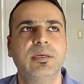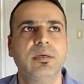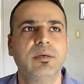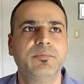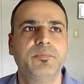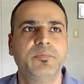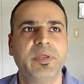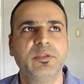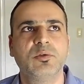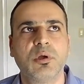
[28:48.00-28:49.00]

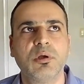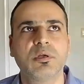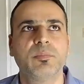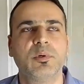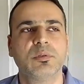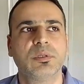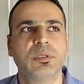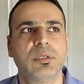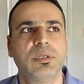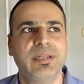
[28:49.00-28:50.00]
that you talk about
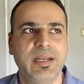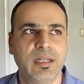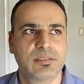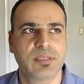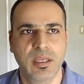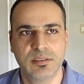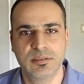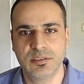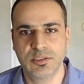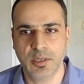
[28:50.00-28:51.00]
data science
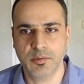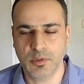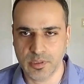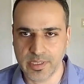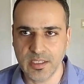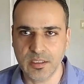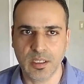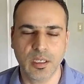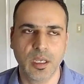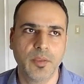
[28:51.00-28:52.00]
in general, right?
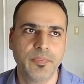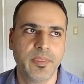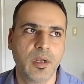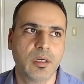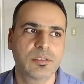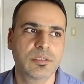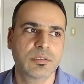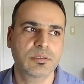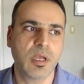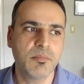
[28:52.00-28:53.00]
There are
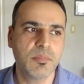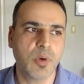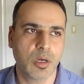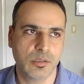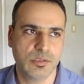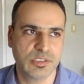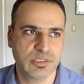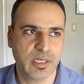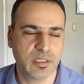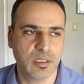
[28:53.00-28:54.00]
some models
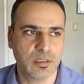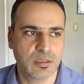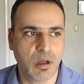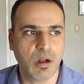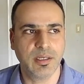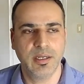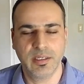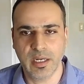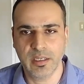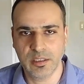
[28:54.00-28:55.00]
that are not
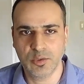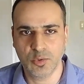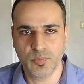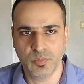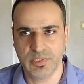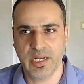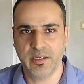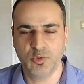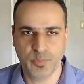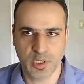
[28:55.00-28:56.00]
intended to get
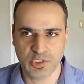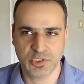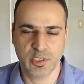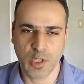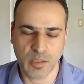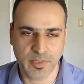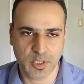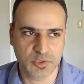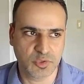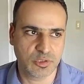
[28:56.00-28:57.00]
into production at all
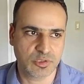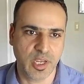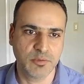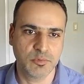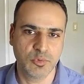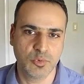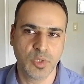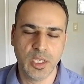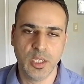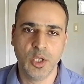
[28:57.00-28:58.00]
because you're trying to do
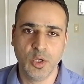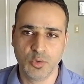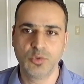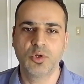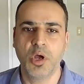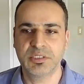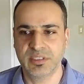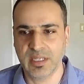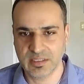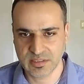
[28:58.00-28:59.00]
root cause
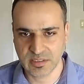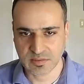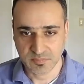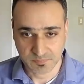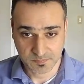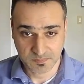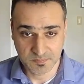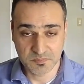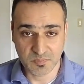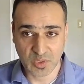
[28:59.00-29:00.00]
analysis.
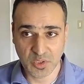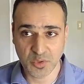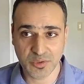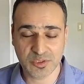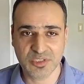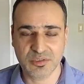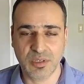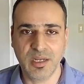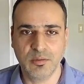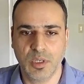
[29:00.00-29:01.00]
You're just
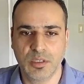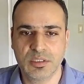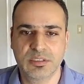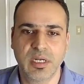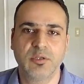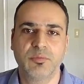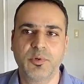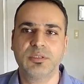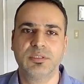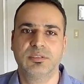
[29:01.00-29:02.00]
trying to understand your
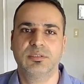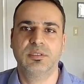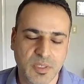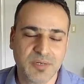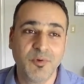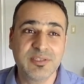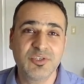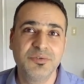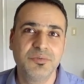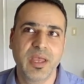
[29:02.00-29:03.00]
process. But
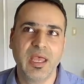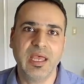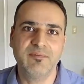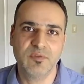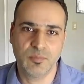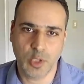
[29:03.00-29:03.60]
once you have the